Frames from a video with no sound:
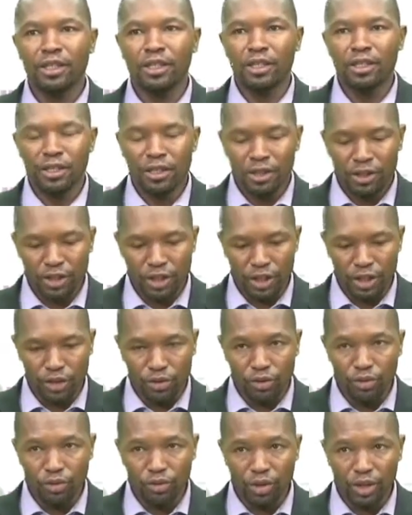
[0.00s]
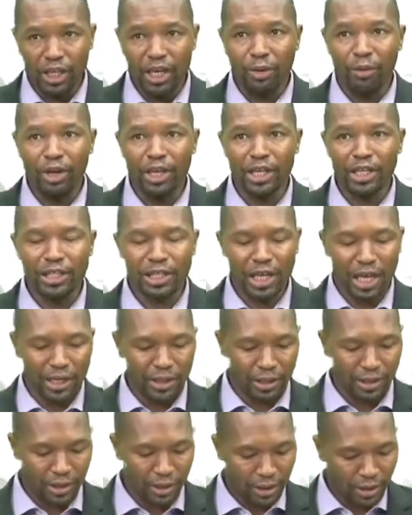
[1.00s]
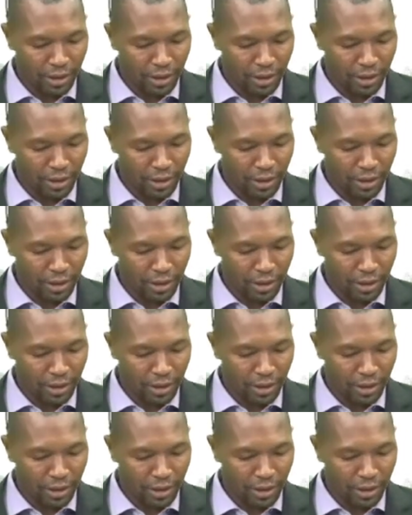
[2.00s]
See you in our next class.